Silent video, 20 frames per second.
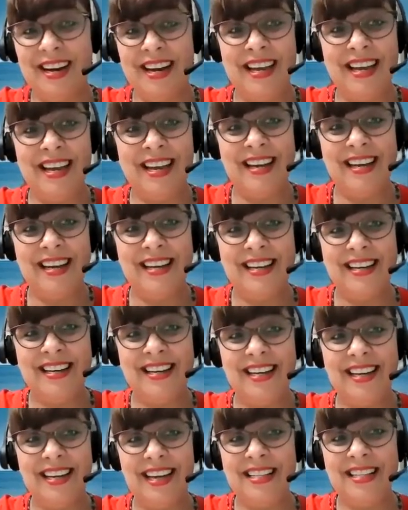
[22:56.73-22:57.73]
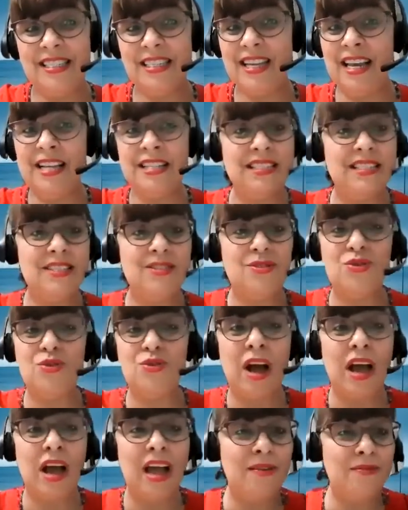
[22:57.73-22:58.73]
Right? It's
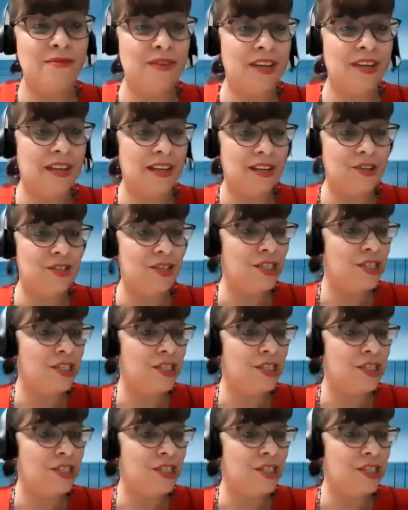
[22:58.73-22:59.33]
driving,